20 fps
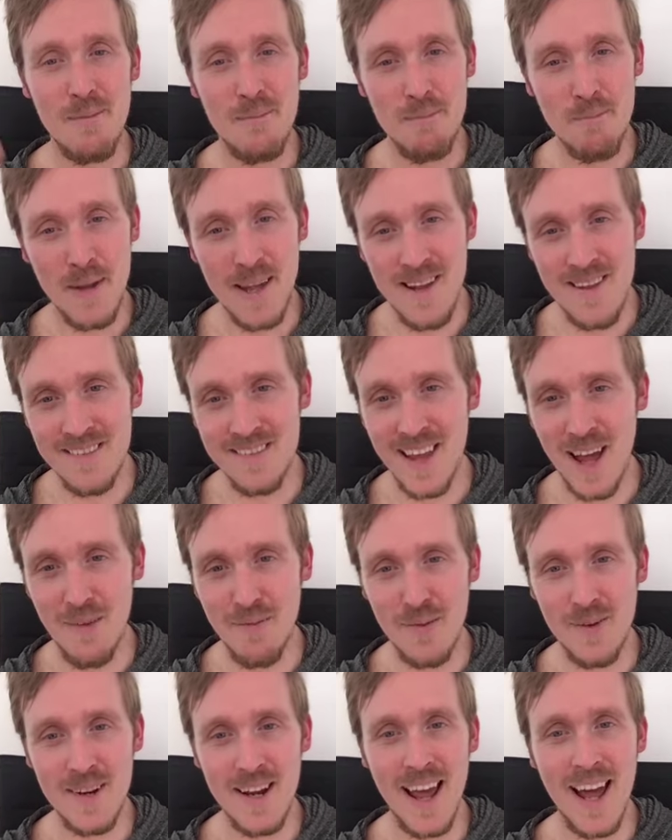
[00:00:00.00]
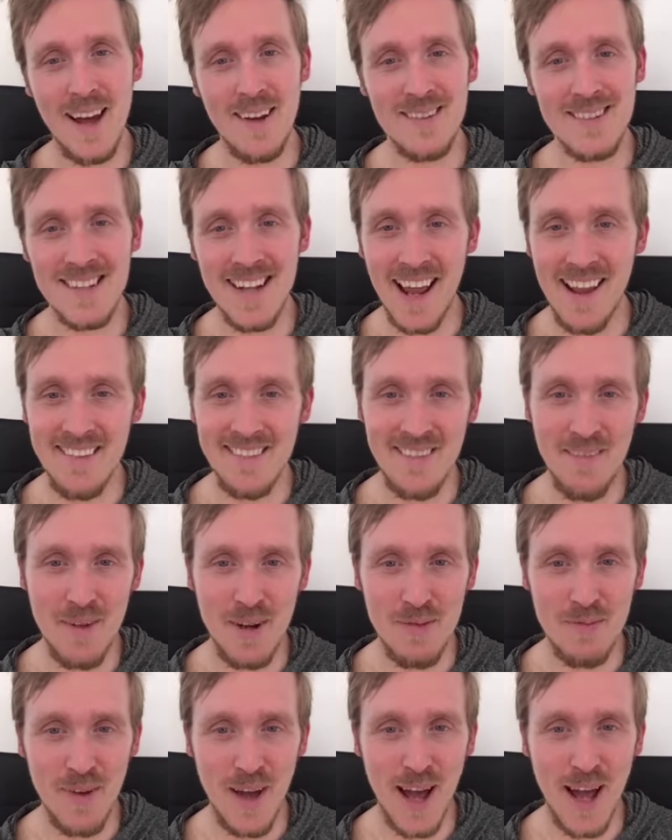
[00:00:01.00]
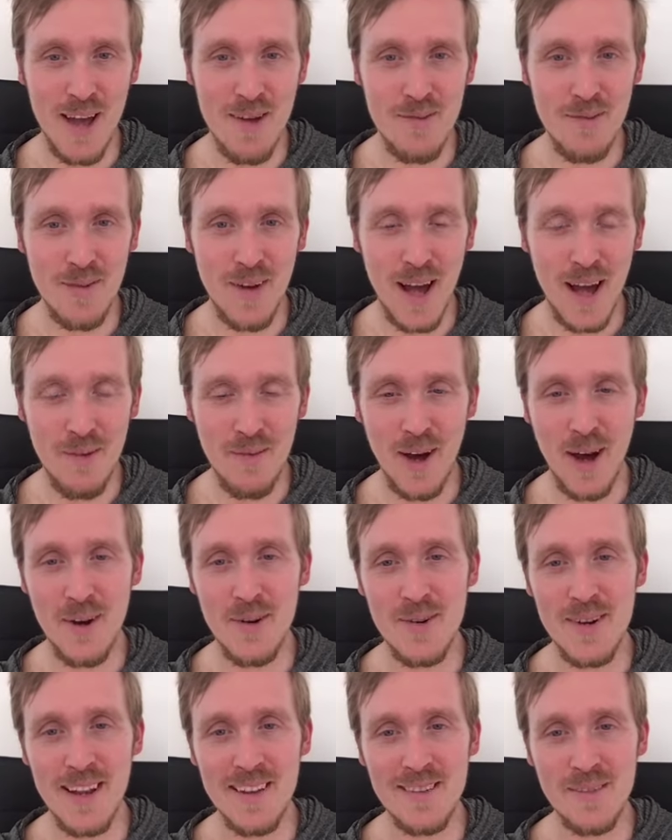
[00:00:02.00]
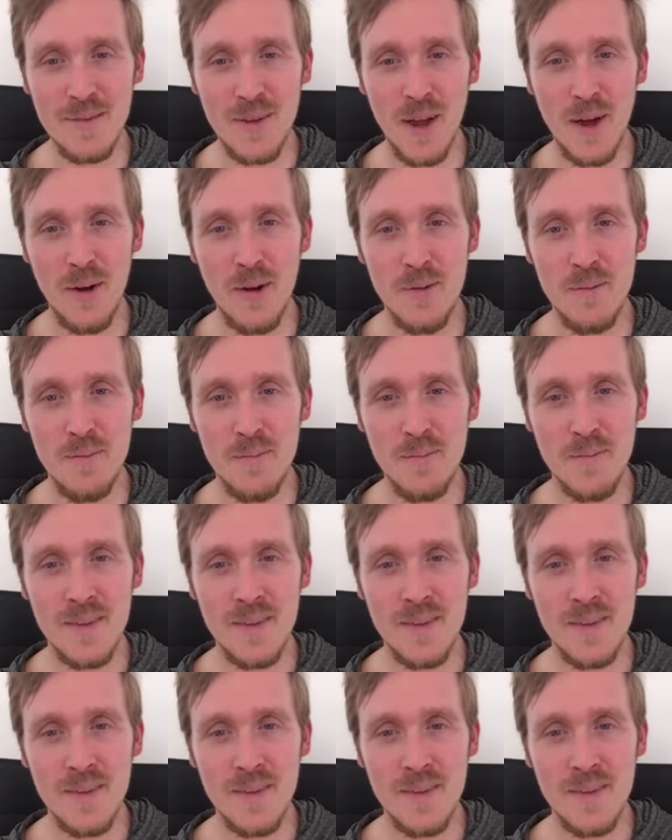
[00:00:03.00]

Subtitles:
Peace out for now. Day 75 of 100 Days of Code.